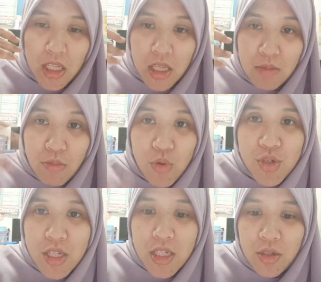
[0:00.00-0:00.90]

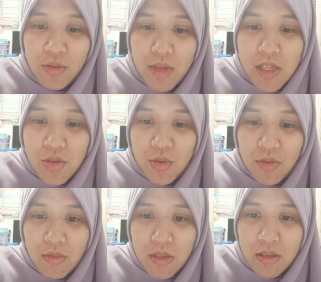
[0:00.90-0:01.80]
emotion. All right,
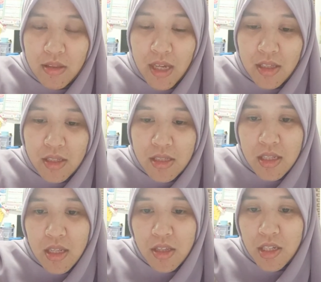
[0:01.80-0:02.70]
so that's
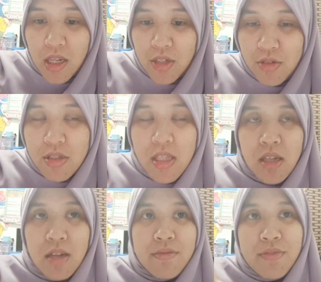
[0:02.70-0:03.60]
another
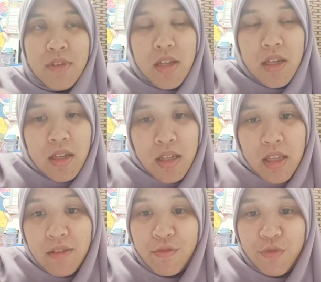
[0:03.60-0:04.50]
characteristic of
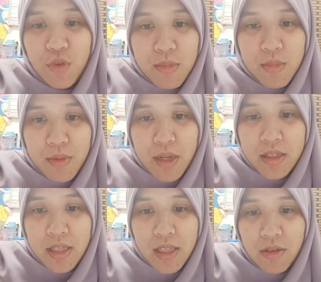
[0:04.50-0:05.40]
informal
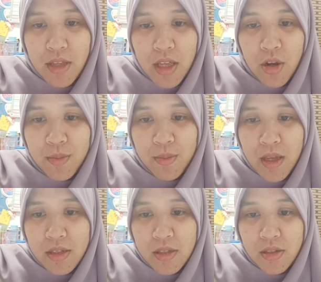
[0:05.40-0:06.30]
writing. Okay, hope
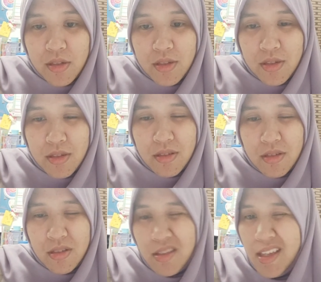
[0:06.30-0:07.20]
that
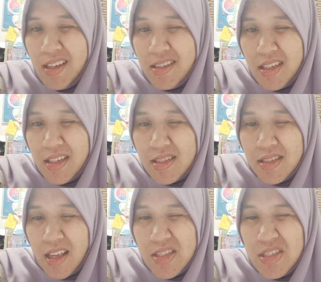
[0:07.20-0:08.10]

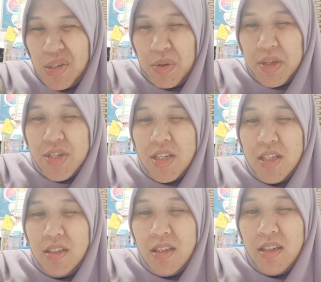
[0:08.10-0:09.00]
does answer your
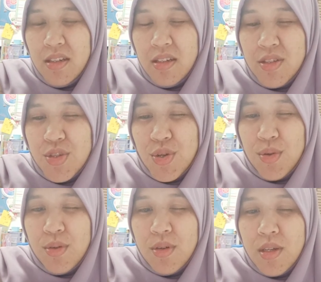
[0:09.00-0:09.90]
question. Yeah,
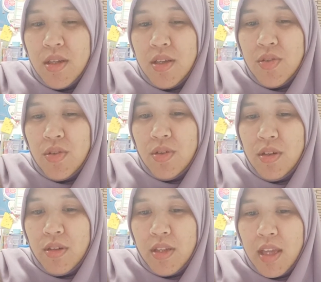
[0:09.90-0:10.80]
Joe.
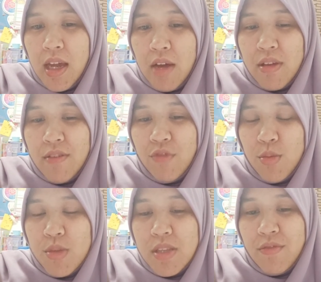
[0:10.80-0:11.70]
Okay, how
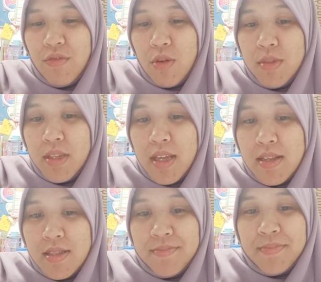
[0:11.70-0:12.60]
informal is informal?
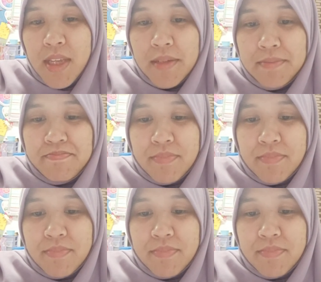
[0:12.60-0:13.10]
Yes. Yeah.